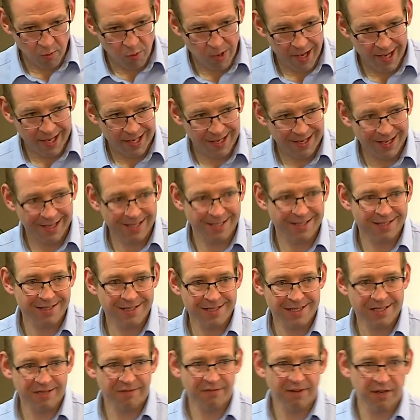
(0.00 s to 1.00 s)
aware,
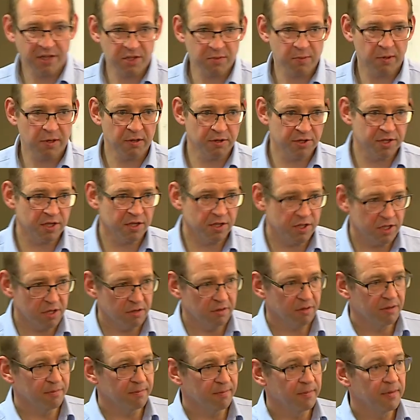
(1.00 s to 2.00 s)
latent defects policies
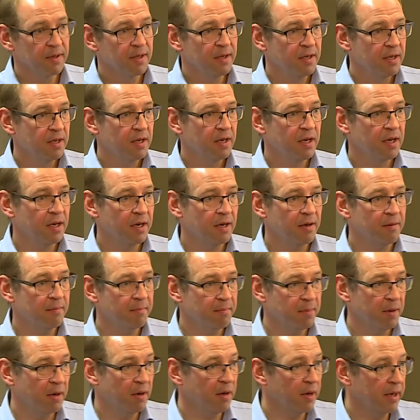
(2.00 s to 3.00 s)
you can uh,
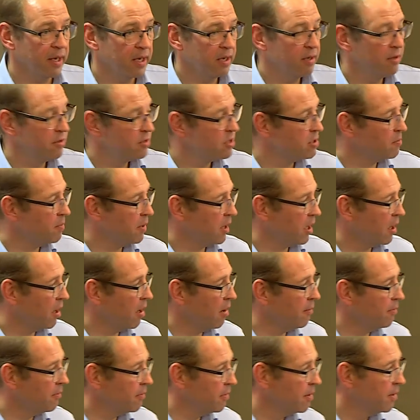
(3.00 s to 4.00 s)
buy to pick
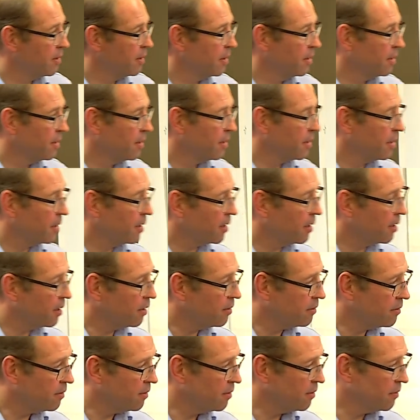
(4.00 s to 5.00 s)
up uh,
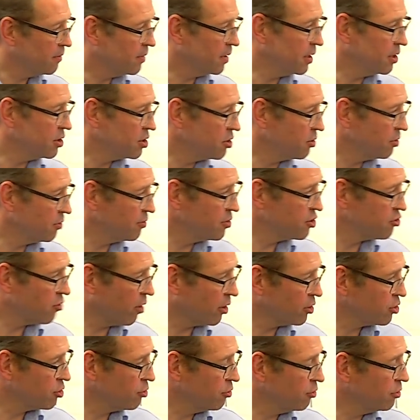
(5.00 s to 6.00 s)
these sort of
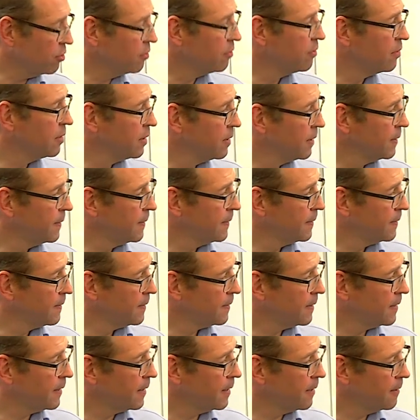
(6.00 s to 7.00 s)
structural,
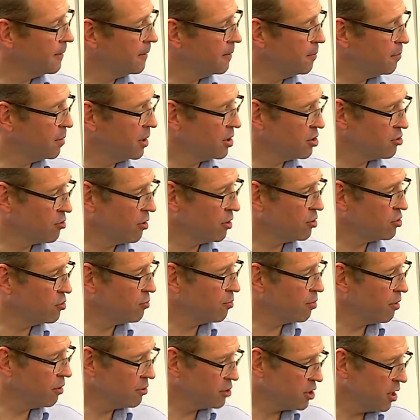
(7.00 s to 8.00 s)
uh, big structural
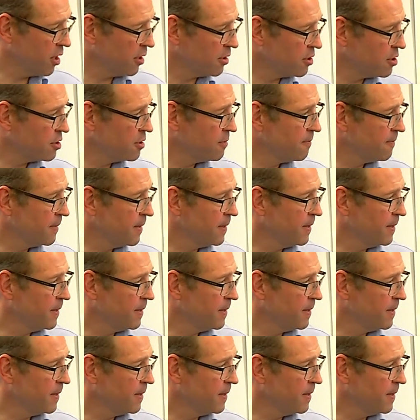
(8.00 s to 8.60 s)
projects